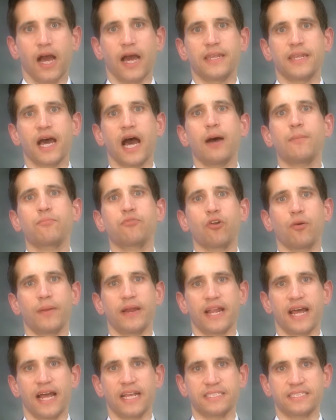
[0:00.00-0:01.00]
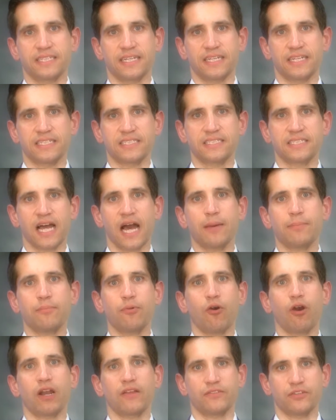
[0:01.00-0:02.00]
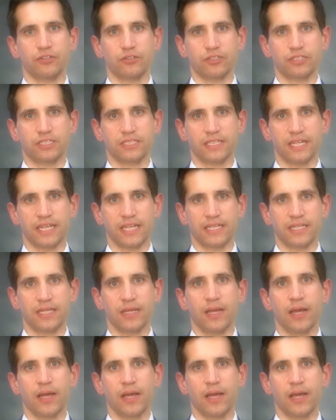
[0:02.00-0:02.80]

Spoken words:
A non-probate asset is not part of your estate,